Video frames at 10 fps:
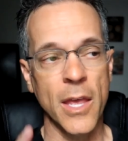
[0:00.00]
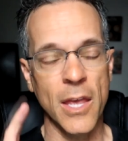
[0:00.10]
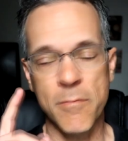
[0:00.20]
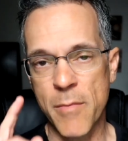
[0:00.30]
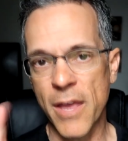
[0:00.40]

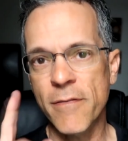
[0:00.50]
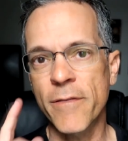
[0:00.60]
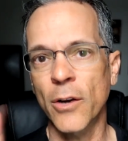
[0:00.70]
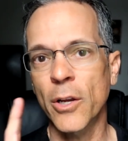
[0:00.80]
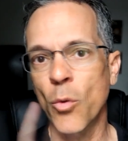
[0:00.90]
It may
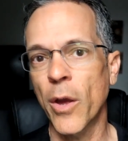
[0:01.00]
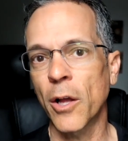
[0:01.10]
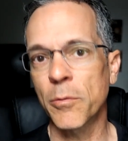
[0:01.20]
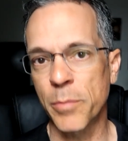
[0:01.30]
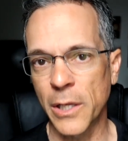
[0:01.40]
very
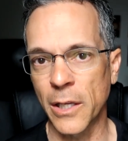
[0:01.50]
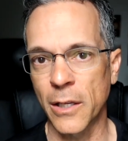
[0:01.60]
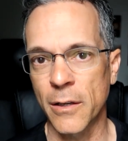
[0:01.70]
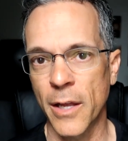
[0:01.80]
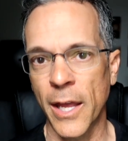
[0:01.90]
well
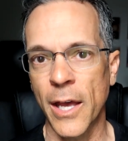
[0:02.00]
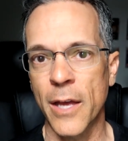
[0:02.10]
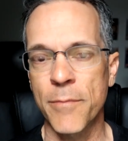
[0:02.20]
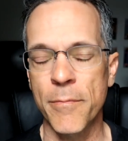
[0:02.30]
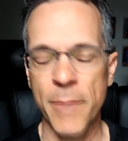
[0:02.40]
be,
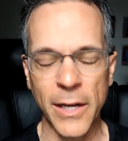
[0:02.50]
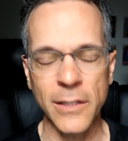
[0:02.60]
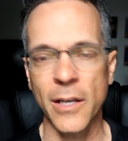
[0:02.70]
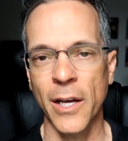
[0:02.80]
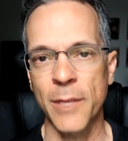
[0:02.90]
and many
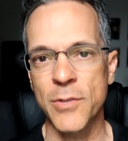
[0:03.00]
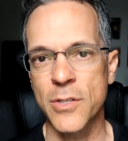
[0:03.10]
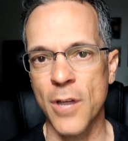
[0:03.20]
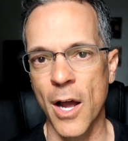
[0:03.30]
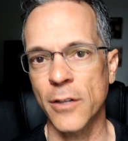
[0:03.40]
times
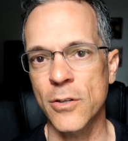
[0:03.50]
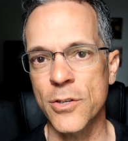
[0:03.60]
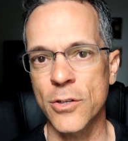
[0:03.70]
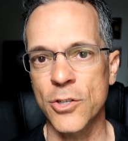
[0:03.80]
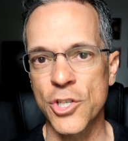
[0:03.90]

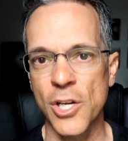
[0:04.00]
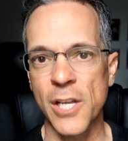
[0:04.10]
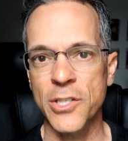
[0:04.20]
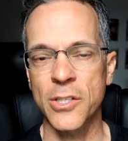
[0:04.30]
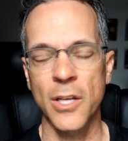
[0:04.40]
doctors are
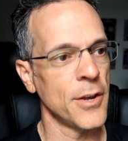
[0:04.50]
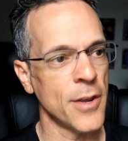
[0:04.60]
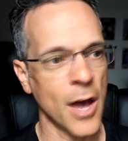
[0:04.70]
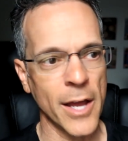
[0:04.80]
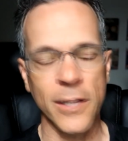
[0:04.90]
just
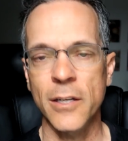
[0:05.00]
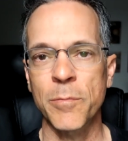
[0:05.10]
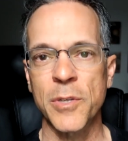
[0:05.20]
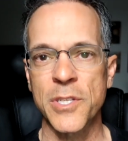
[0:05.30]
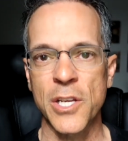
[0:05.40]
not in a
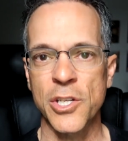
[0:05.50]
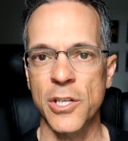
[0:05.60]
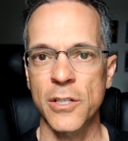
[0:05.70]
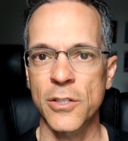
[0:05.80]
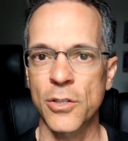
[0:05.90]

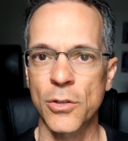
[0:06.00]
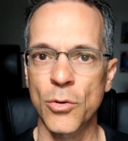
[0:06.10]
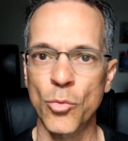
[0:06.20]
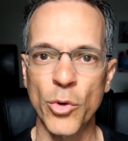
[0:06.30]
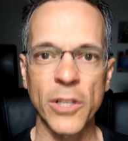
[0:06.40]
position
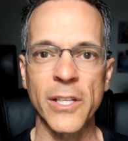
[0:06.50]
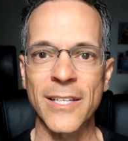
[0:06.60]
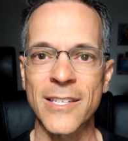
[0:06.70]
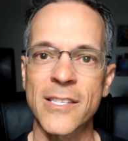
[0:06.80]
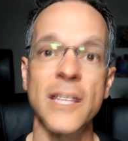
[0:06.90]
to really
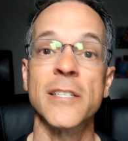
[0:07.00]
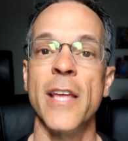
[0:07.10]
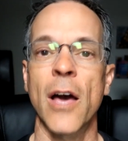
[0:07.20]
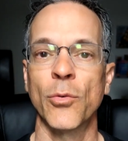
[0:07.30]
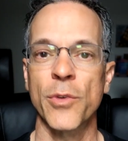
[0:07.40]
sit
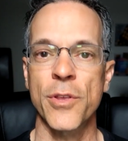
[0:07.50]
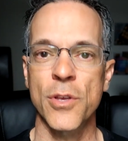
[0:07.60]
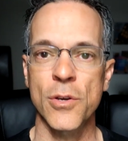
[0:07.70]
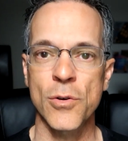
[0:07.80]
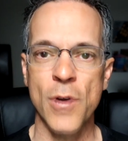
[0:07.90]
down with
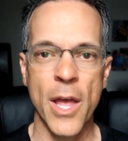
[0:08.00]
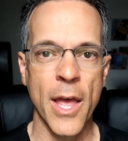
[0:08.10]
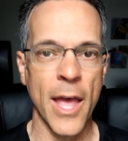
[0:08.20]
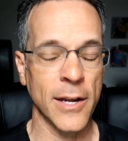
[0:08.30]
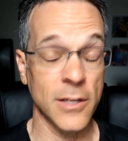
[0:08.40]
you
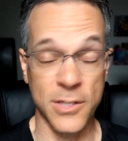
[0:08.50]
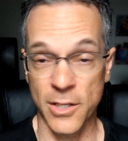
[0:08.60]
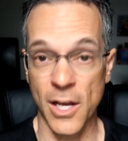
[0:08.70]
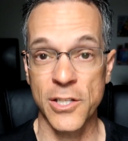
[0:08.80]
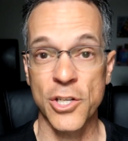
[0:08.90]
and
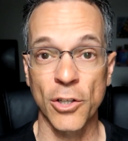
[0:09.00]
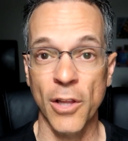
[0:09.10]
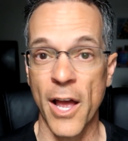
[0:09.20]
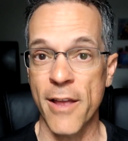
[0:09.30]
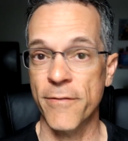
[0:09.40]
discuss your
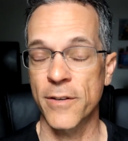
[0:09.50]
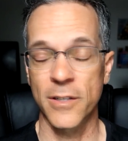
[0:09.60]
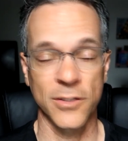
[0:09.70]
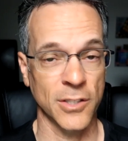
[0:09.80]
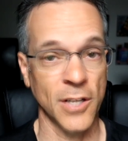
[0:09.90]
life and
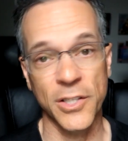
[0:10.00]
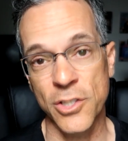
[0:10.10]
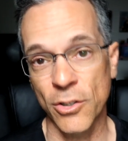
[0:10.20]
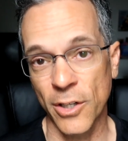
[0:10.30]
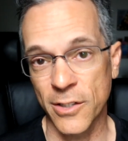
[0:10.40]

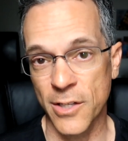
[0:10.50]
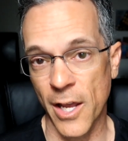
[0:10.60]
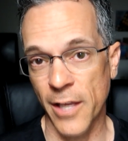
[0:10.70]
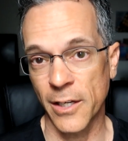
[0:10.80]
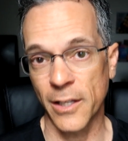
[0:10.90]
discuss your
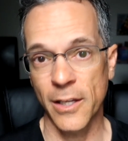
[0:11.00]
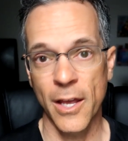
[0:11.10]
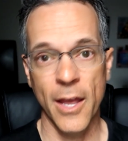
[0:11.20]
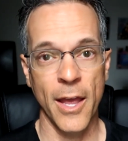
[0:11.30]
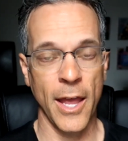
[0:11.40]
anxiety
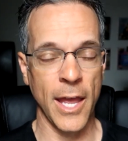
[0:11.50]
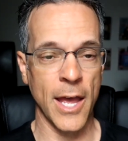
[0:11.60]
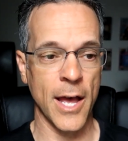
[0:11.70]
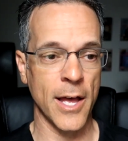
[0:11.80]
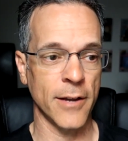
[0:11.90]

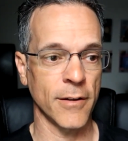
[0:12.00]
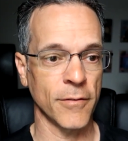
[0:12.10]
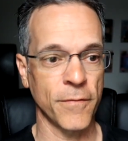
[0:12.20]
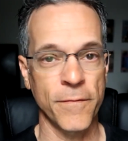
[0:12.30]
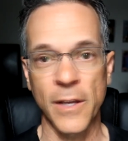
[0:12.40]
and
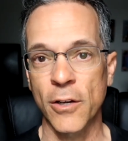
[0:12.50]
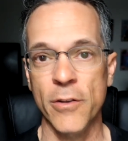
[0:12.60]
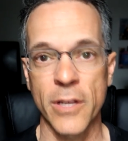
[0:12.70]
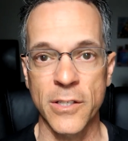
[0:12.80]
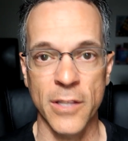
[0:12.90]
figure
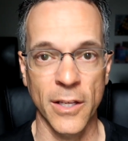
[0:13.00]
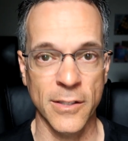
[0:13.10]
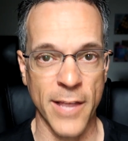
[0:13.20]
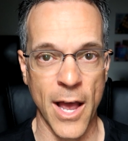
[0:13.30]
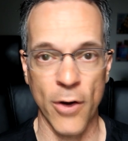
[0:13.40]
these
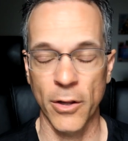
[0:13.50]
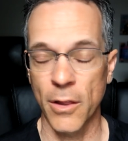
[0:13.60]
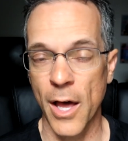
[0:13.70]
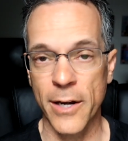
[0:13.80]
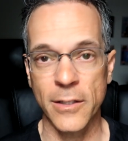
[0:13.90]
things out. A
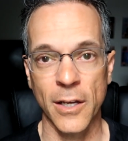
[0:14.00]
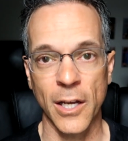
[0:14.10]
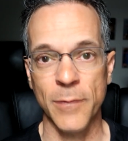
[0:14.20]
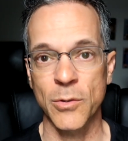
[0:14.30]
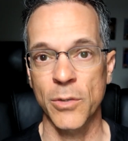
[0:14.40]
lot of
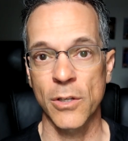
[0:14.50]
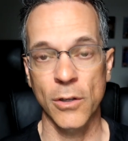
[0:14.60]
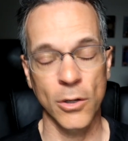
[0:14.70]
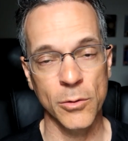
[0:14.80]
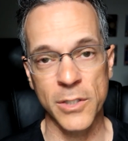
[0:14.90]
times when you
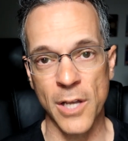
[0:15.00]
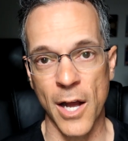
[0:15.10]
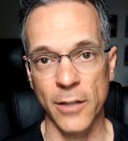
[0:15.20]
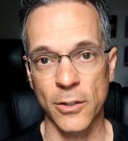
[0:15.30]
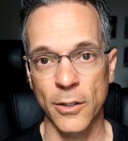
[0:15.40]
go to a
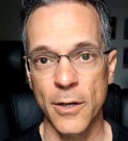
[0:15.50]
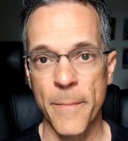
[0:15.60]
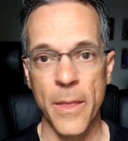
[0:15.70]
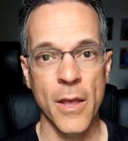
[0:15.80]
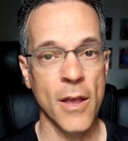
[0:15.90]
doctor,
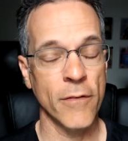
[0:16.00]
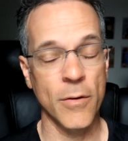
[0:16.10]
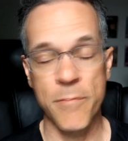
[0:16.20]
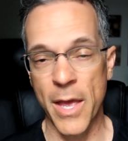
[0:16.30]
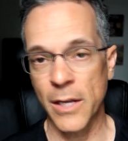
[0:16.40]

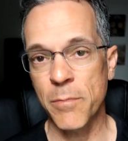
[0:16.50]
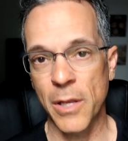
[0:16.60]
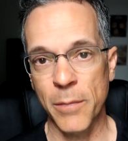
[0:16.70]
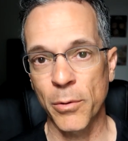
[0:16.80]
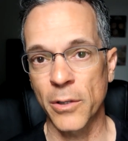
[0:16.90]
for many
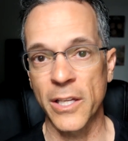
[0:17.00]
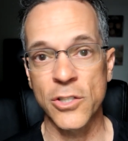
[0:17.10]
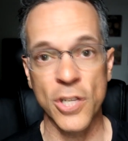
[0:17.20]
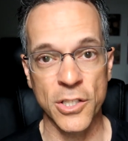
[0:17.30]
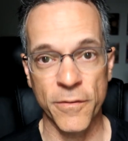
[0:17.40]
people, it
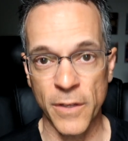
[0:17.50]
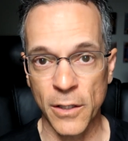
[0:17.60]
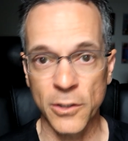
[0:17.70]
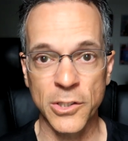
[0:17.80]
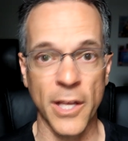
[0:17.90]
just
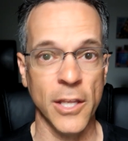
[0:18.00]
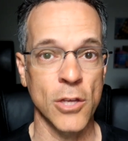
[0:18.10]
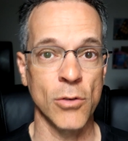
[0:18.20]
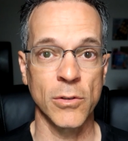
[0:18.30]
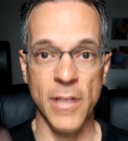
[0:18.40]
feels like
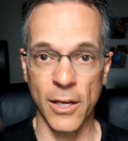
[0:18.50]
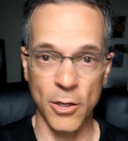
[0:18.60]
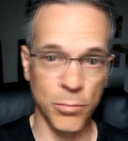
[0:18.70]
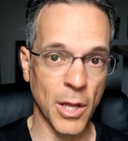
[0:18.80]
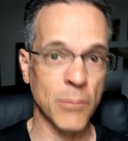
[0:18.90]
you take
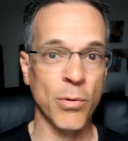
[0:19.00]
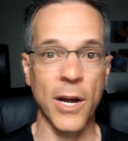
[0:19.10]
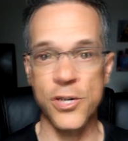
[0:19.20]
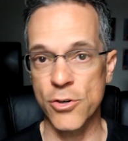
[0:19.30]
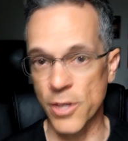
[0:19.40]
your blood
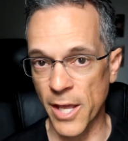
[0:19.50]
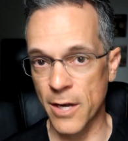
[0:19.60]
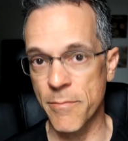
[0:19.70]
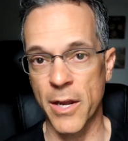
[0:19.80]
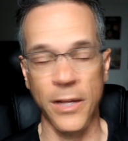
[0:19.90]
pressure, you get
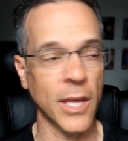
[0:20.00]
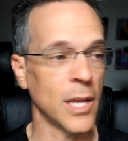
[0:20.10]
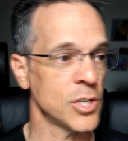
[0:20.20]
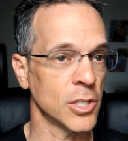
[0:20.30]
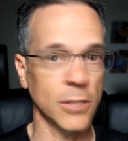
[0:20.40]
a
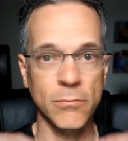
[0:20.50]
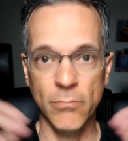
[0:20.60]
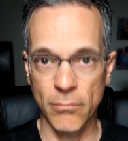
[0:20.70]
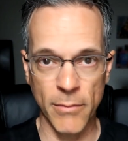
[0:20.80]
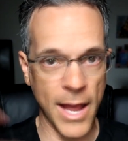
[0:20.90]
medication,
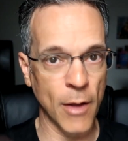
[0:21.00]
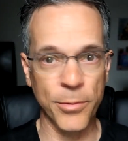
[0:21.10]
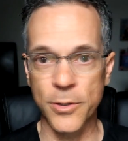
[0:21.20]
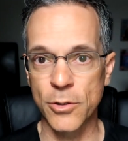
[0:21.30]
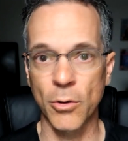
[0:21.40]

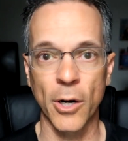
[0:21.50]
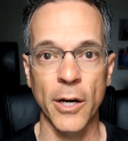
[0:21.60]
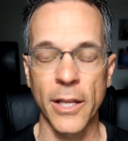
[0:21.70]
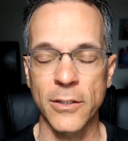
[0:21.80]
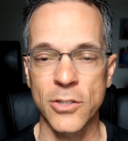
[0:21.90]
out the
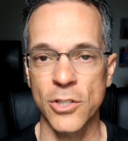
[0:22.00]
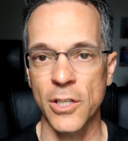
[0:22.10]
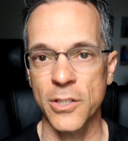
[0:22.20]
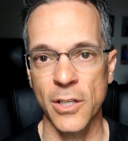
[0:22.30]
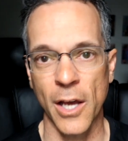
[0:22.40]
door. It's
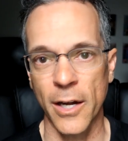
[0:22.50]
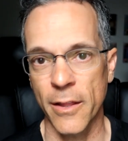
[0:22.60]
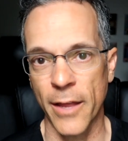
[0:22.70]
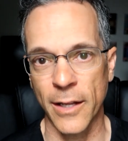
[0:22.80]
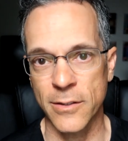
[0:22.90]
just kind
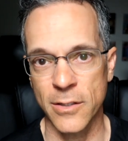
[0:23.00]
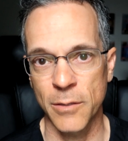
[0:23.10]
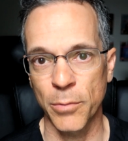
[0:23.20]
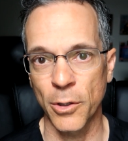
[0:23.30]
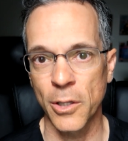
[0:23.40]
of that
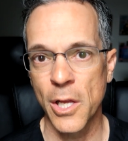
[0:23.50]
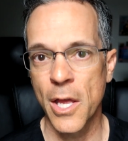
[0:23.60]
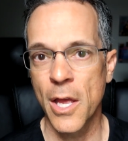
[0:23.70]
simple.